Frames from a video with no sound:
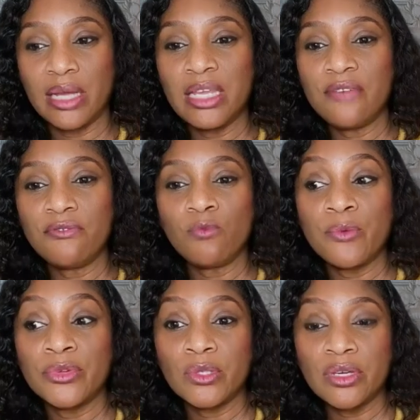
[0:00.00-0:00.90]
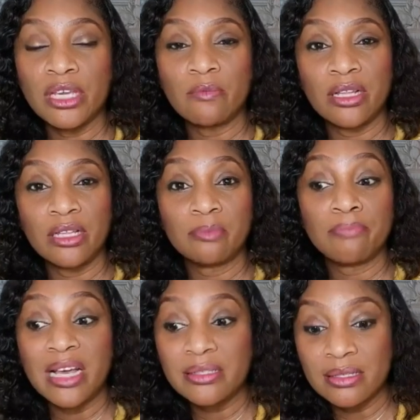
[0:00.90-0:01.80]
And even when we're talking about the
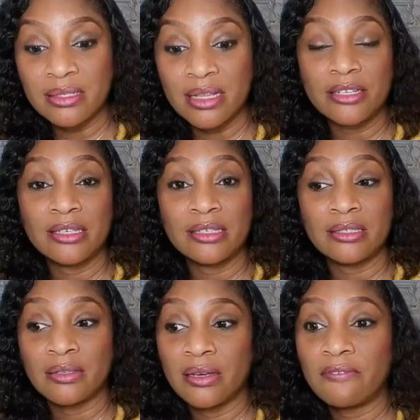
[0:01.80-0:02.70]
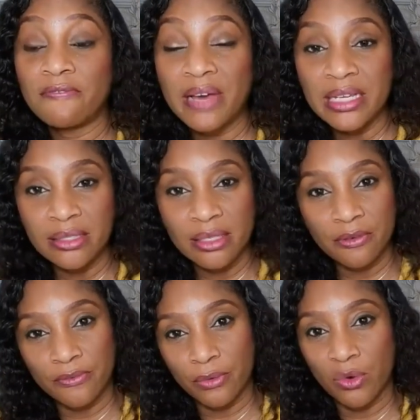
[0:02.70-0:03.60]
masses that he's fighting
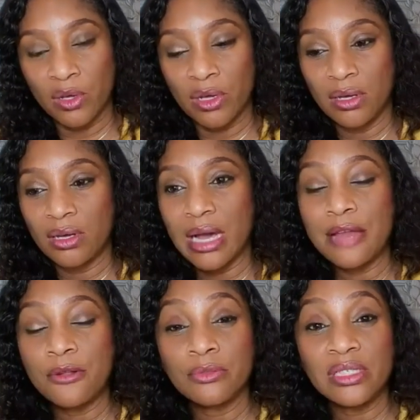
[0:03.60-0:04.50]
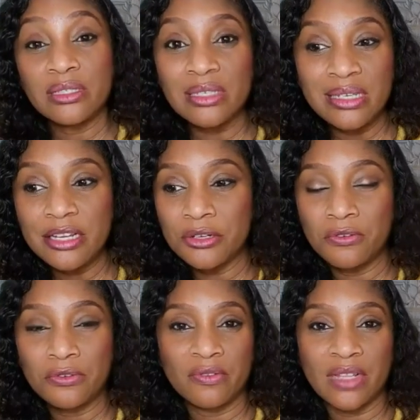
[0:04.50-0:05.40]
for, I don't see
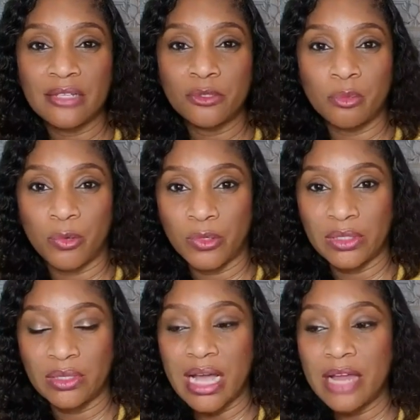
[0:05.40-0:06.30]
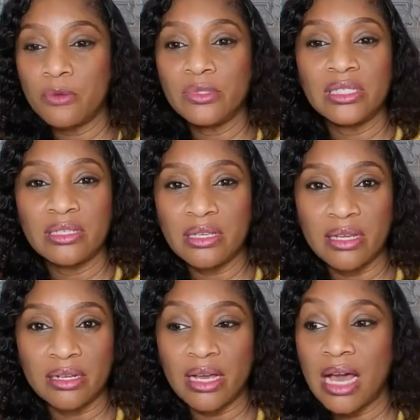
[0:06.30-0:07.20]
enough of that support. I don't see
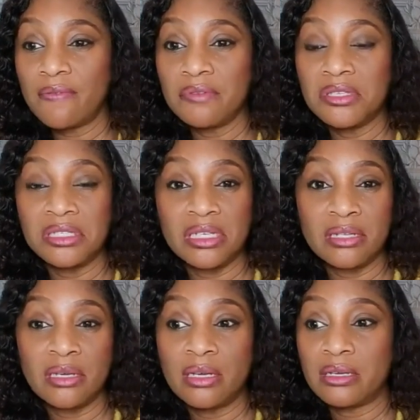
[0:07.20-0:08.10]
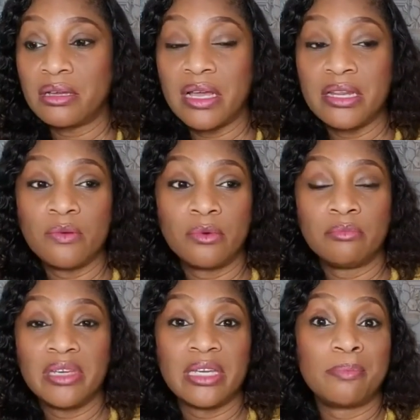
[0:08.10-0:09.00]
that. I haven't seen
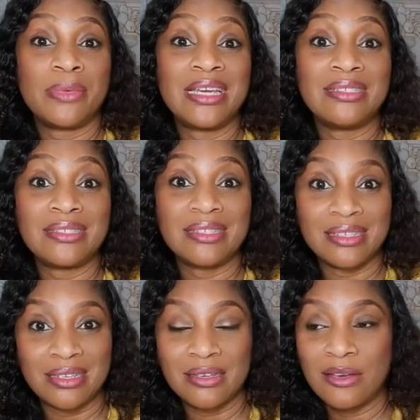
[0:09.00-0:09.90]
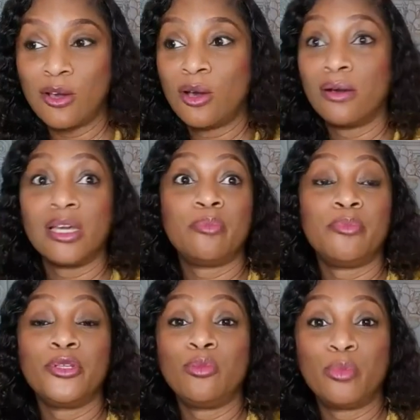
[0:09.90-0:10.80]
anyone make a painting, a
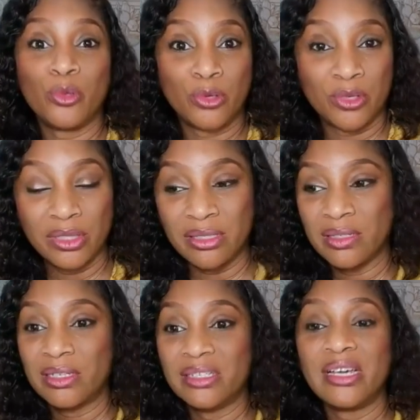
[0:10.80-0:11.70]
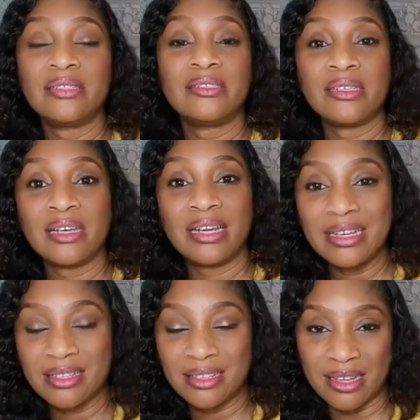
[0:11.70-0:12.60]
billboard, anything
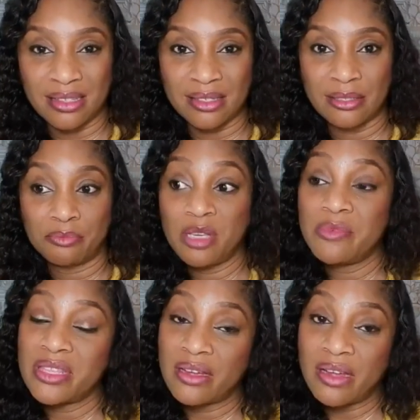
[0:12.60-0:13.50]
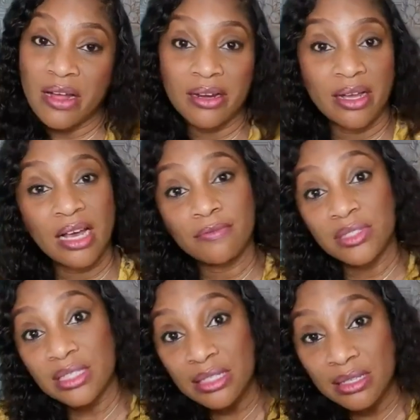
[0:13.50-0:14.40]
like that. Maybe there are, and I
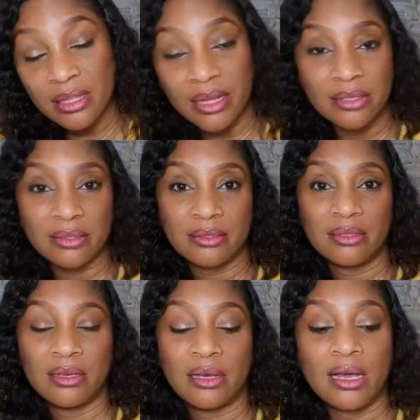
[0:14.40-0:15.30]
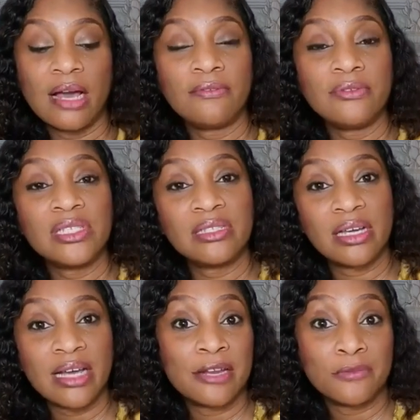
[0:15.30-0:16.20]
haven't seen that. I haven't seen
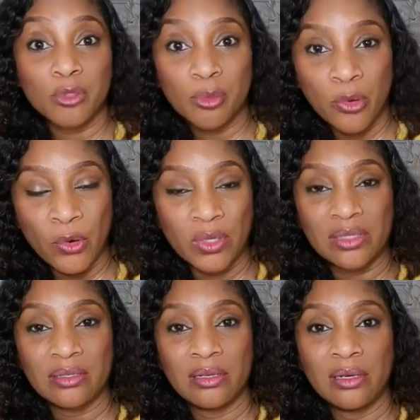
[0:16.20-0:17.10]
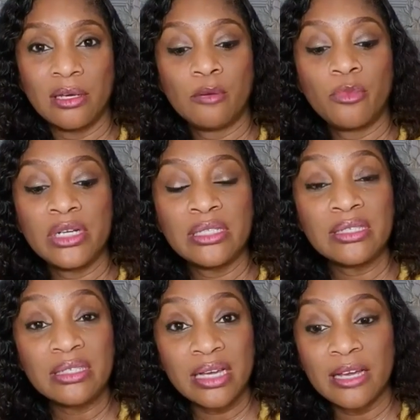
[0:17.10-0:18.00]
that kind of support. But
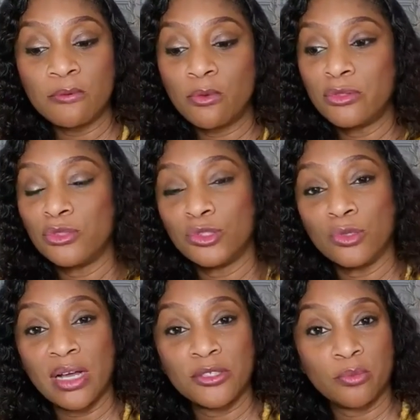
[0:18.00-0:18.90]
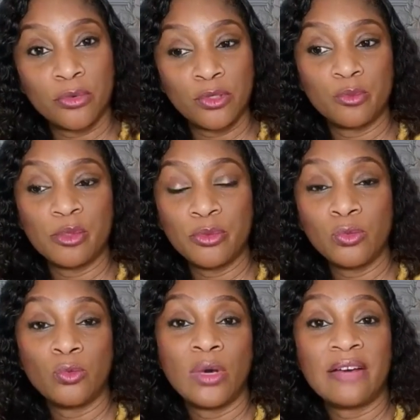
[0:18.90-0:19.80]
instead, we want to show our support to people
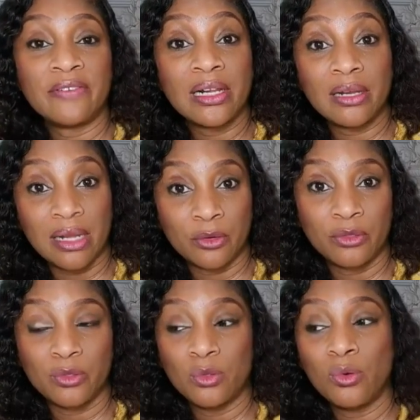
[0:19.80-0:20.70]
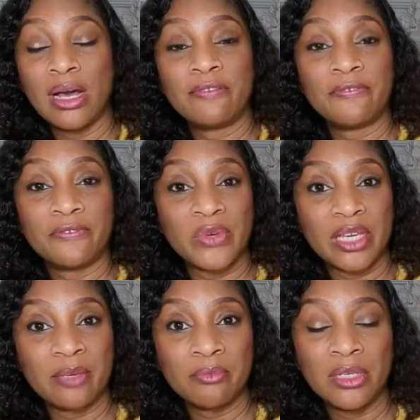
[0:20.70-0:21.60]
who have clout, who have
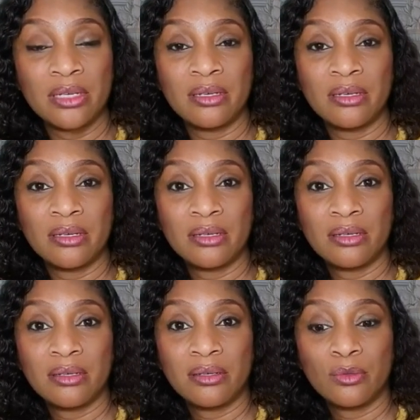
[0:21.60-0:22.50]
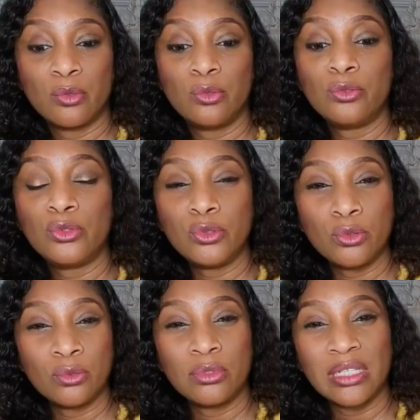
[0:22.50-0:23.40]
fame, who
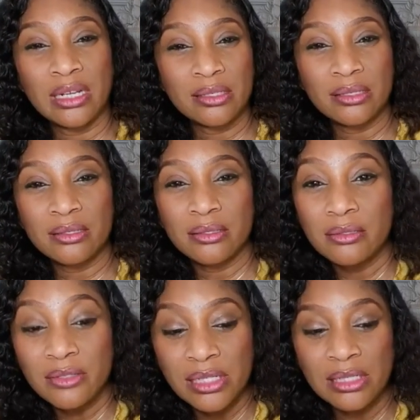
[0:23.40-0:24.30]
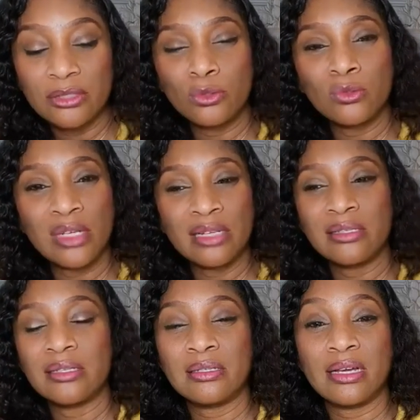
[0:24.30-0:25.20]
don't necessarily do
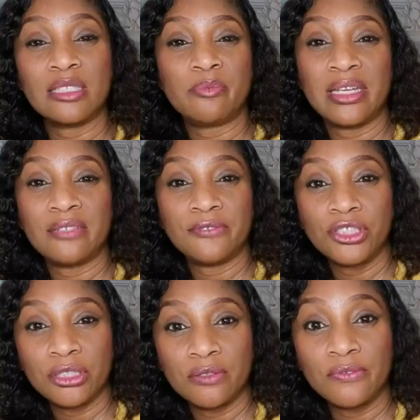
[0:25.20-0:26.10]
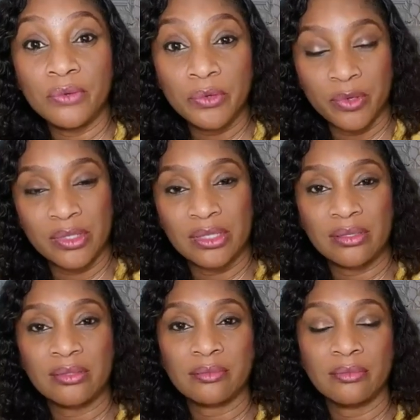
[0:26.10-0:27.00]
anything that's beneficial for
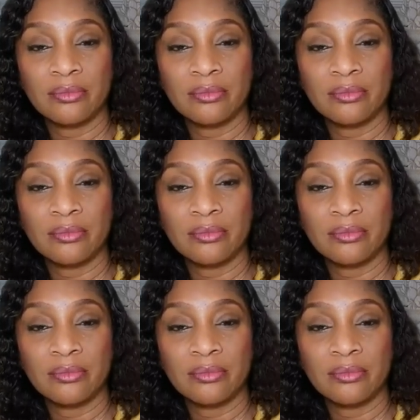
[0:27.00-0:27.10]
us.